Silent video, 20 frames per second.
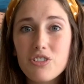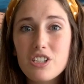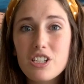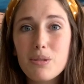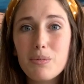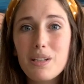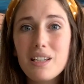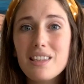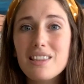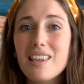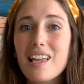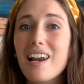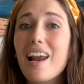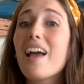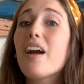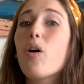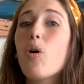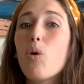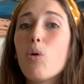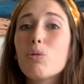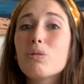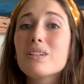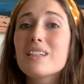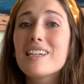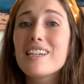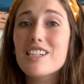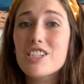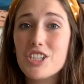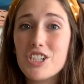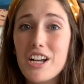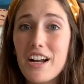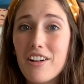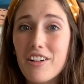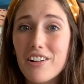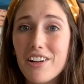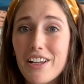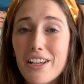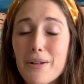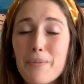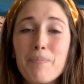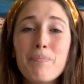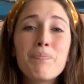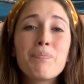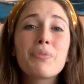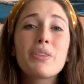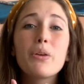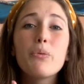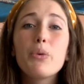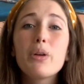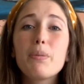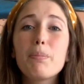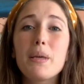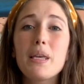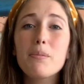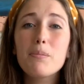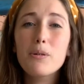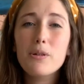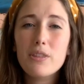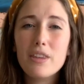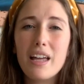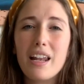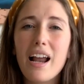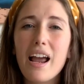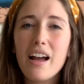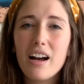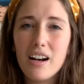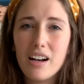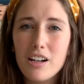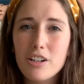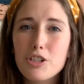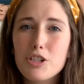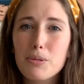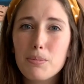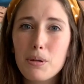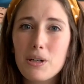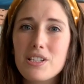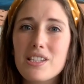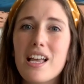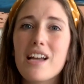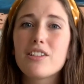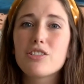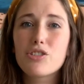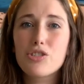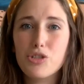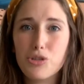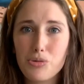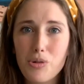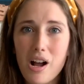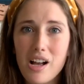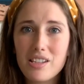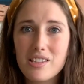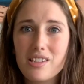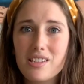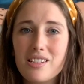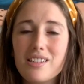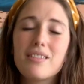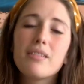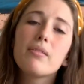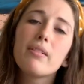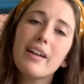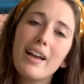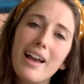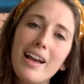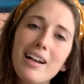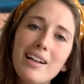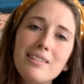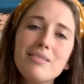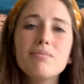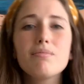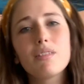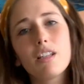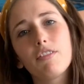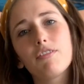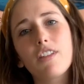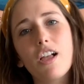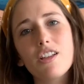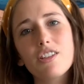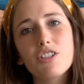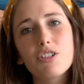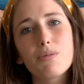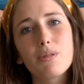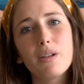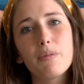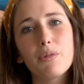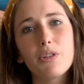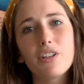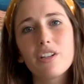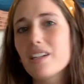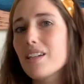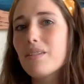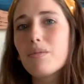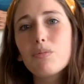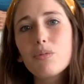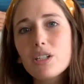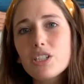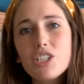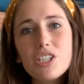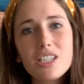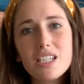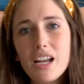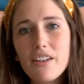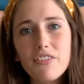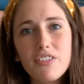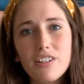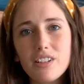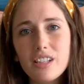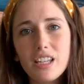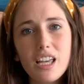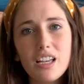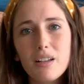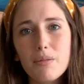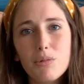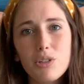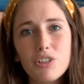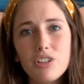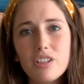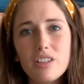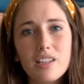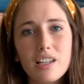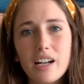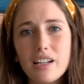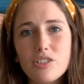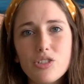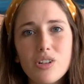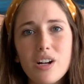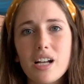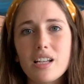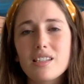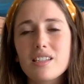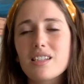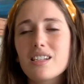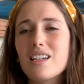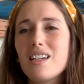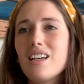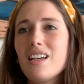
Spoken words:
to me that I only share it with people that I 100% trust. And the FLOSSTUBE community, which is definitely a community that I trust.